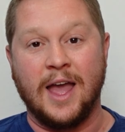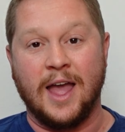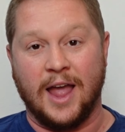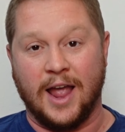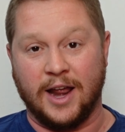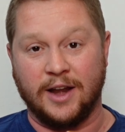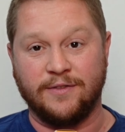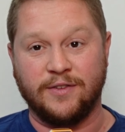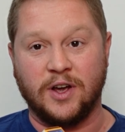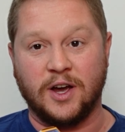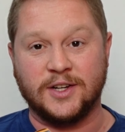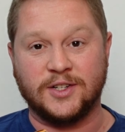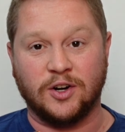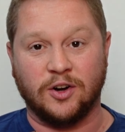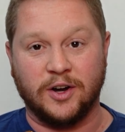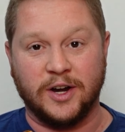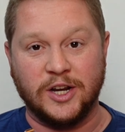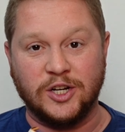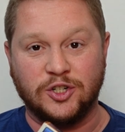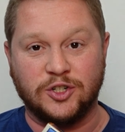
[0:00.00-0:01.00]
And if you guys
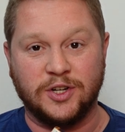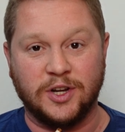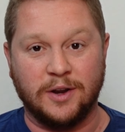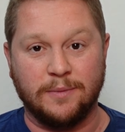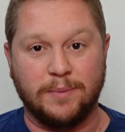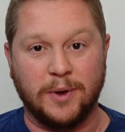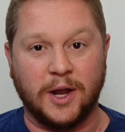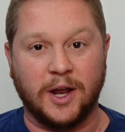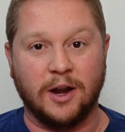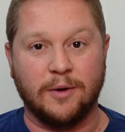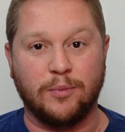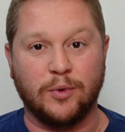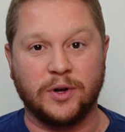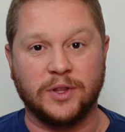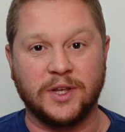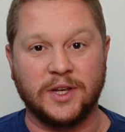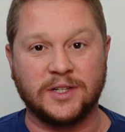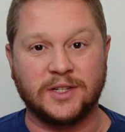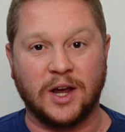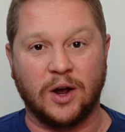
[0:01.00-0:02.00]
are interested in picking up one
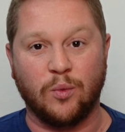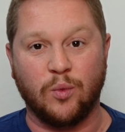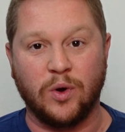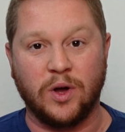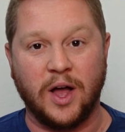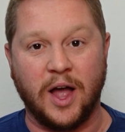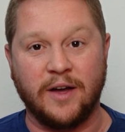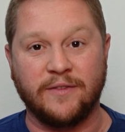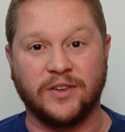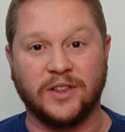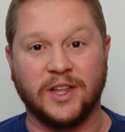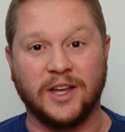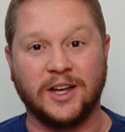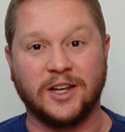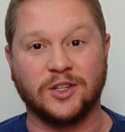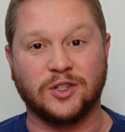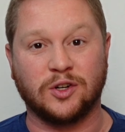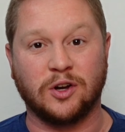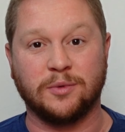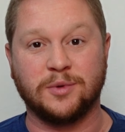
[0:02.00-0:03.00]
of these, I will have a link
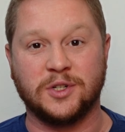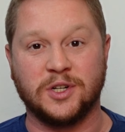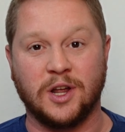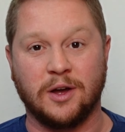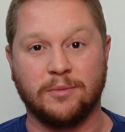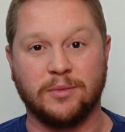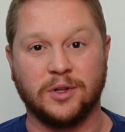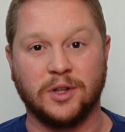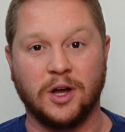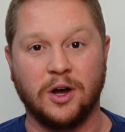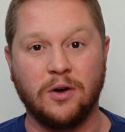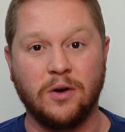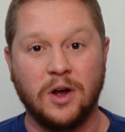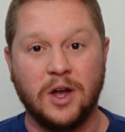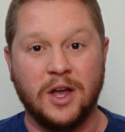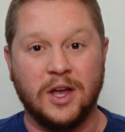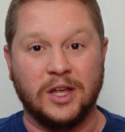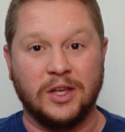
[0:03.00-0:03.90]
in the description down below.